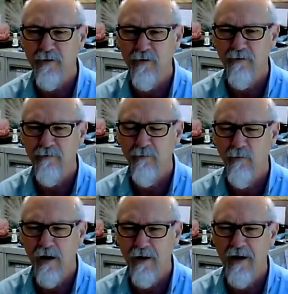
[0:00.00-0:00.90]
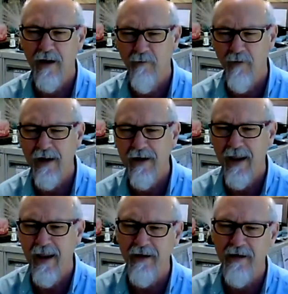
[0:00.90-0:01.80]
sort of well
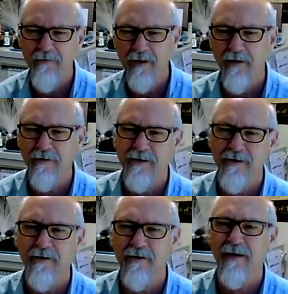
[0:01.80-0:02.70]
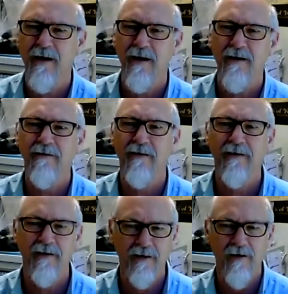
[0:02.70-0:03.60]
underhand, even though it's Thursday and
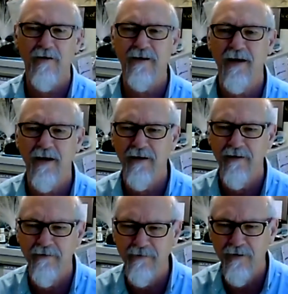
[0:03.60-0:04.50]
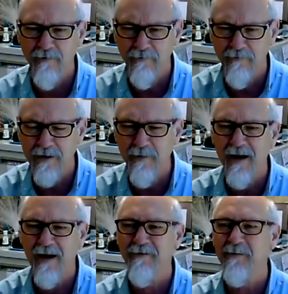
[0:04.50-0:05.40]
the clock's ticking. You're sort of reasonably
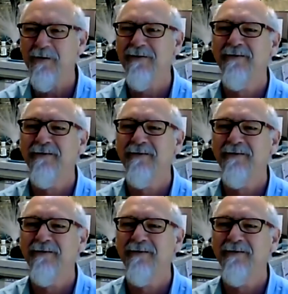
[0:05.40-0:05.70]
comfortable.